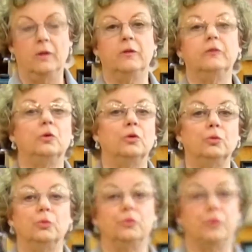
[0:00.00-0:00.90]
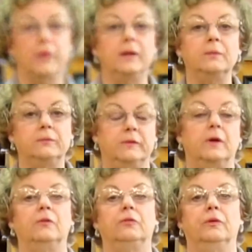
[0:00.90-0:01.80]
this horse will train
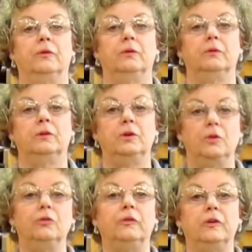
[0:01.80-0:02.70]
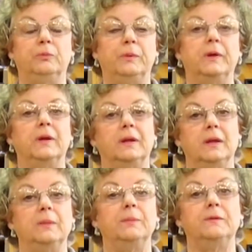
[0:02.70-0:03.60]
himself to use this bit and
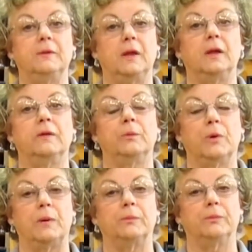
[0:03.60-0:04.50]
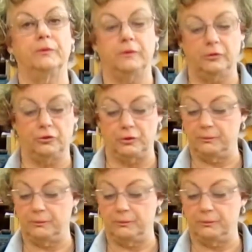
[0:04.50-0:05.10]
keep his head in the proper position.